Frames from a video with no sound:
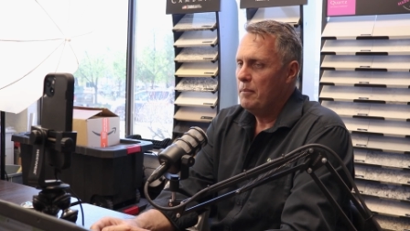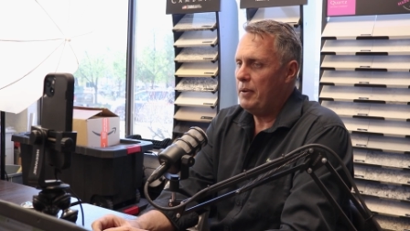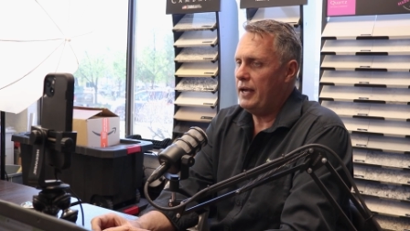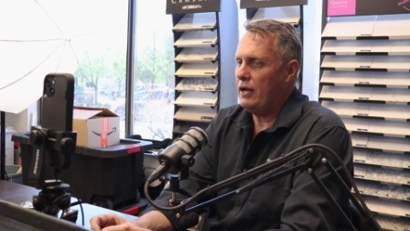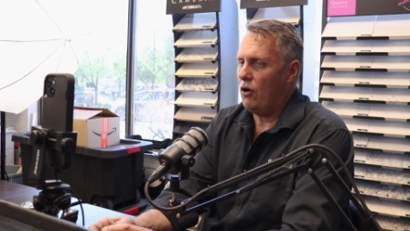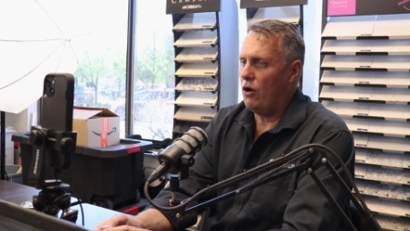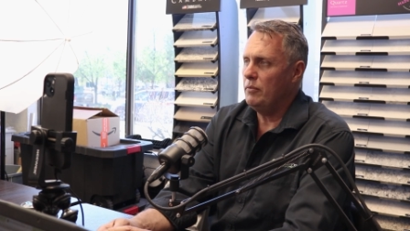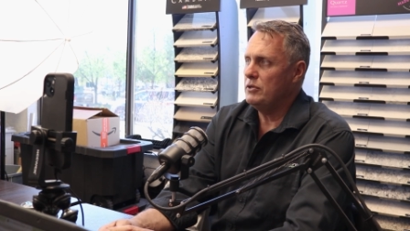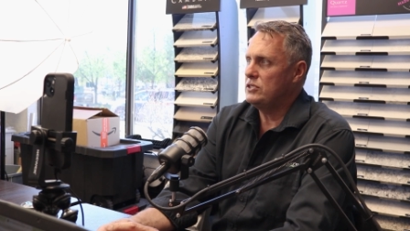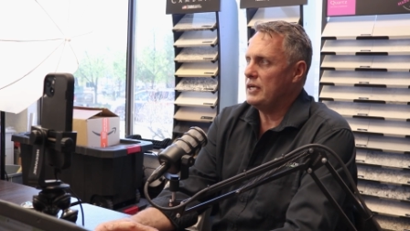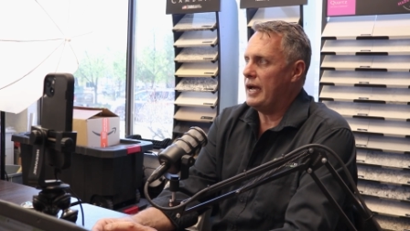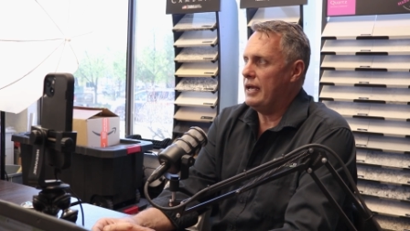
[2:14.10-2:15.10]
Peter, I
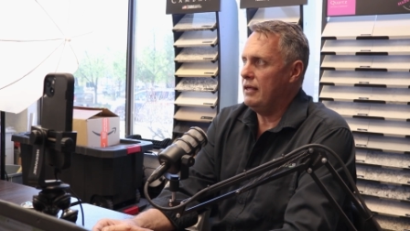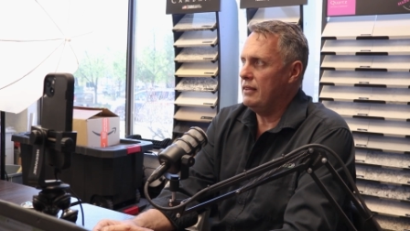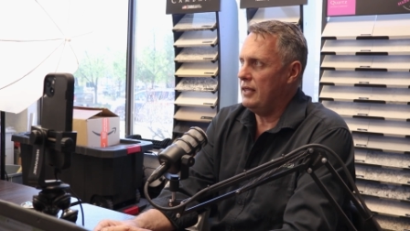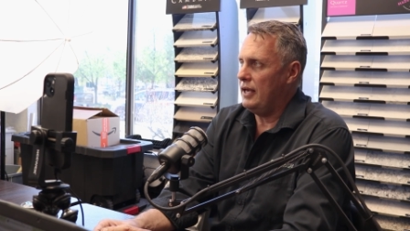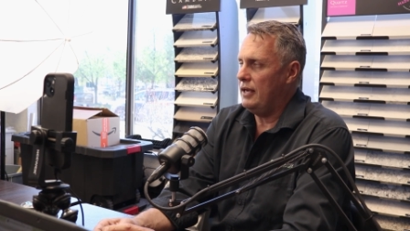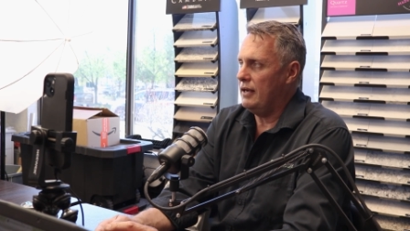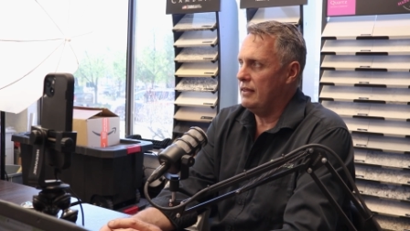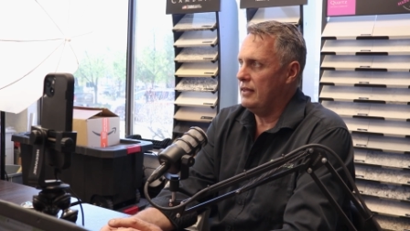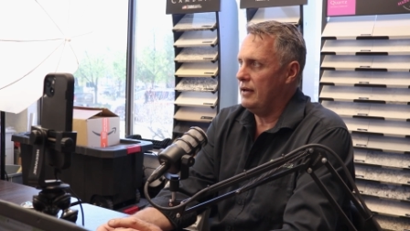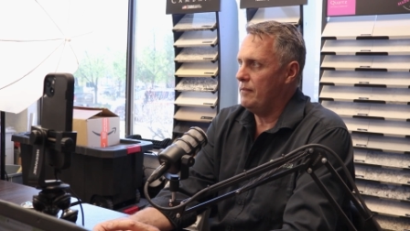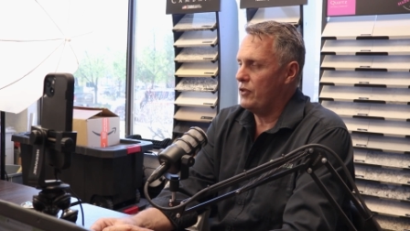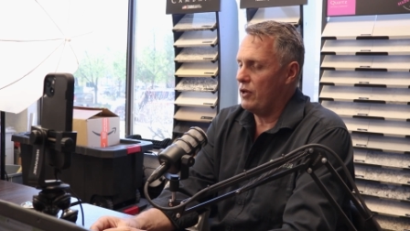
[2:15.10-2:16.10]
would say the
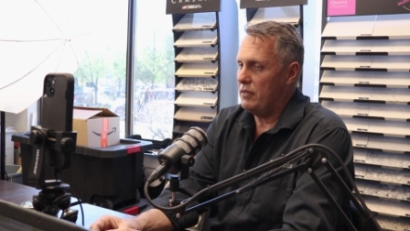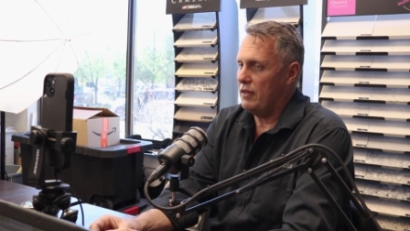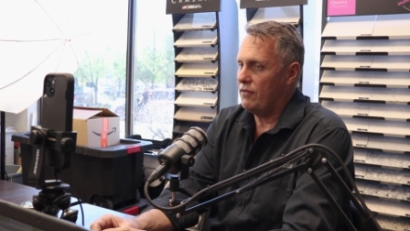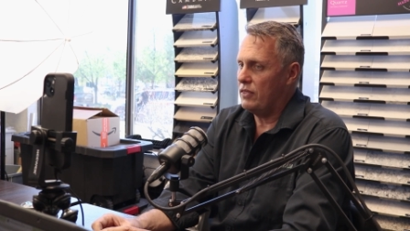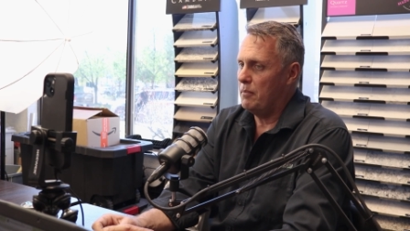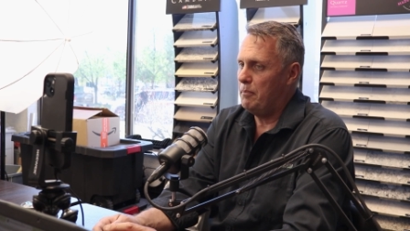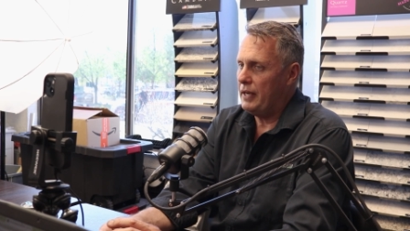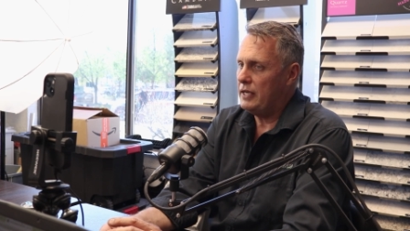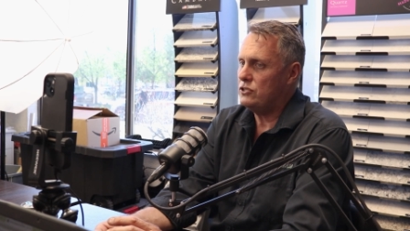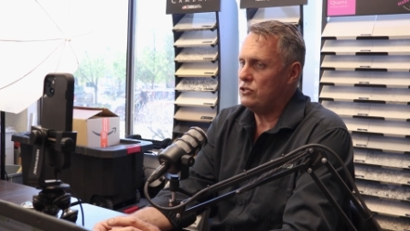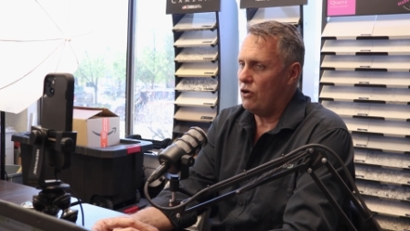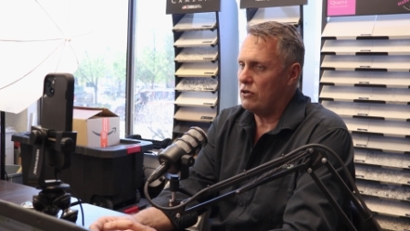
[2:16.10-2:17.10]
the the, the
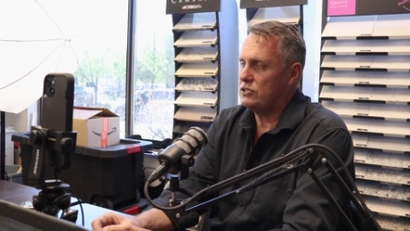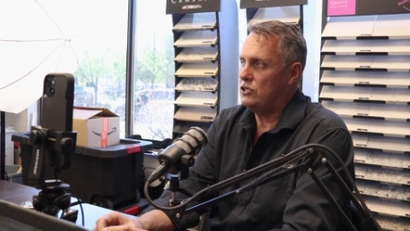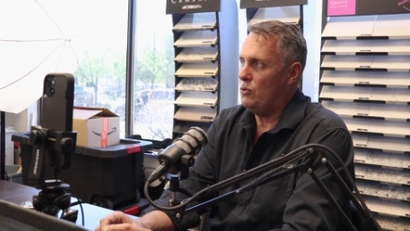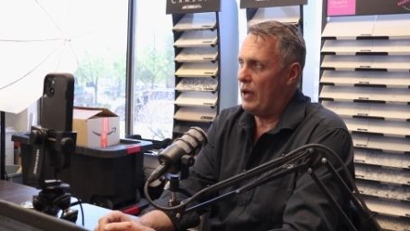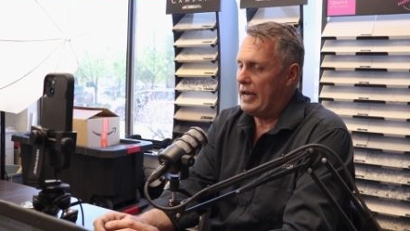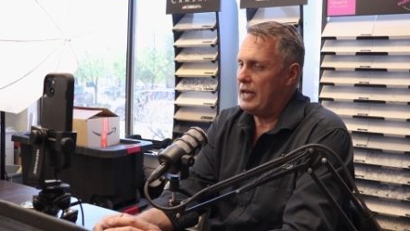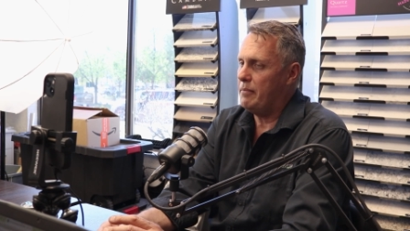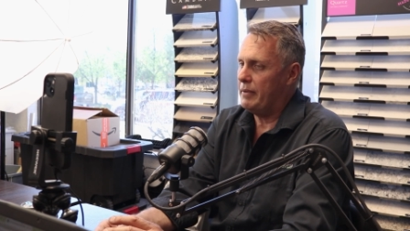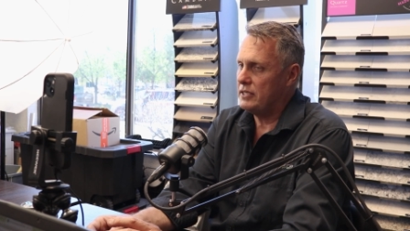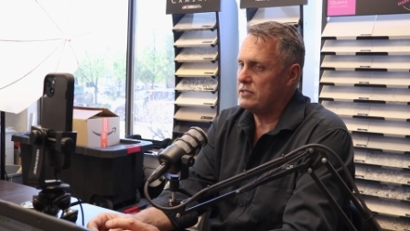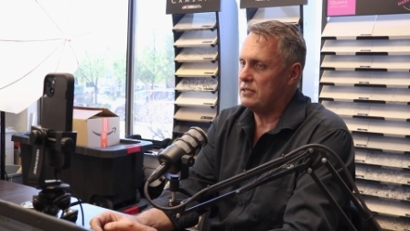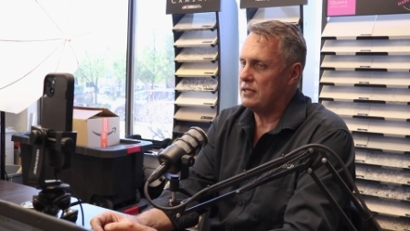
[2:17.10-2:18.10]
biggest cost to any
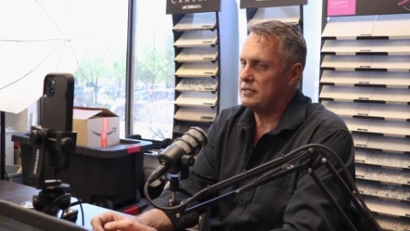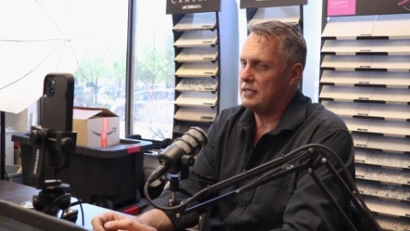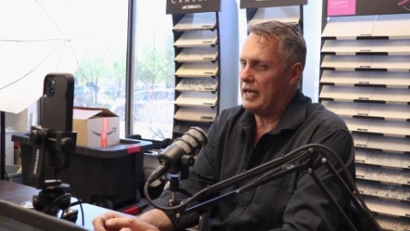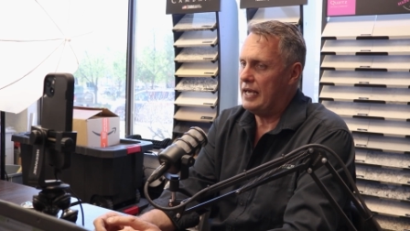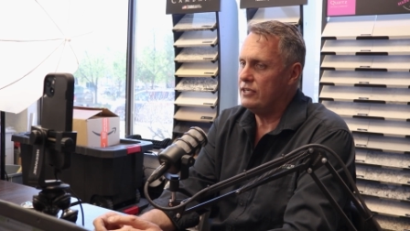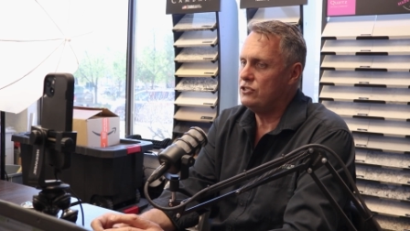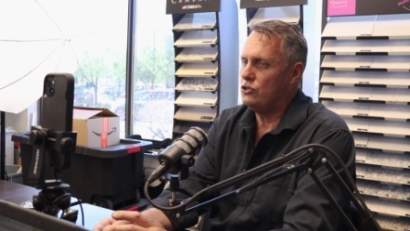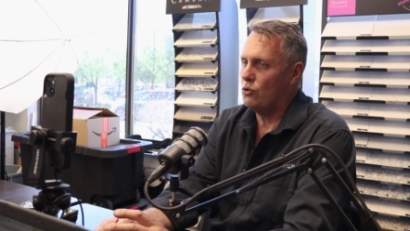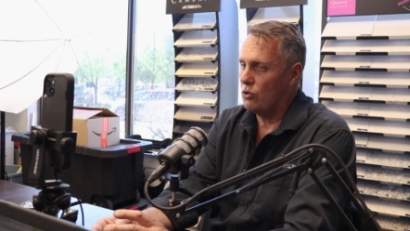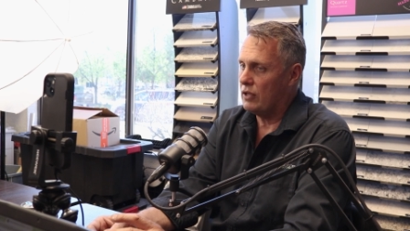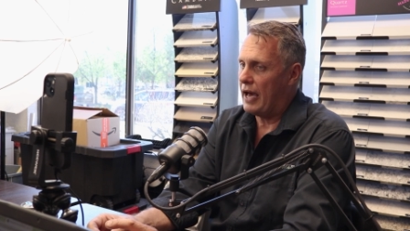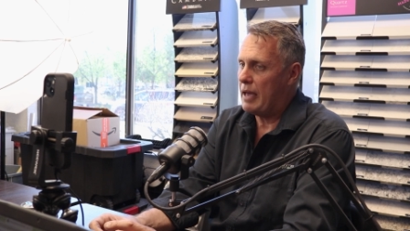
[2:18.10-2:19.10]
business is
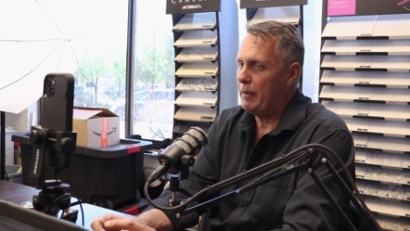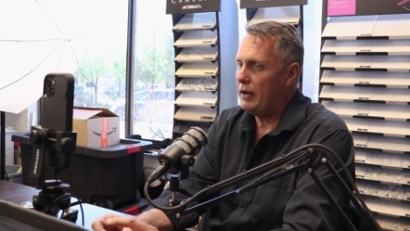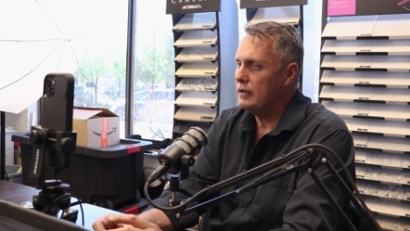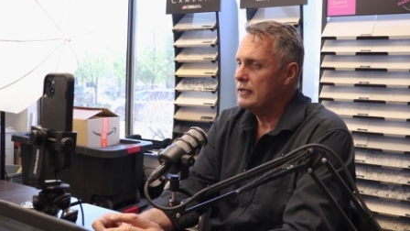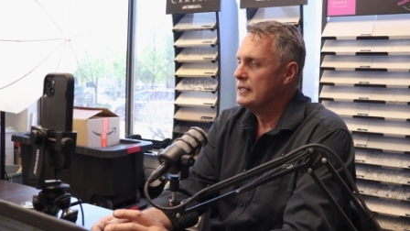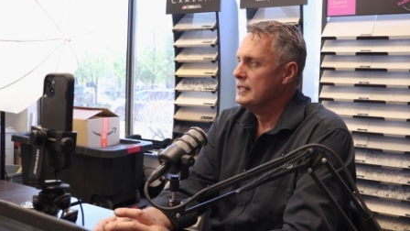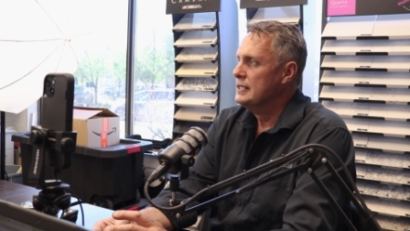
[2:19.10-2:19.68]
your labor.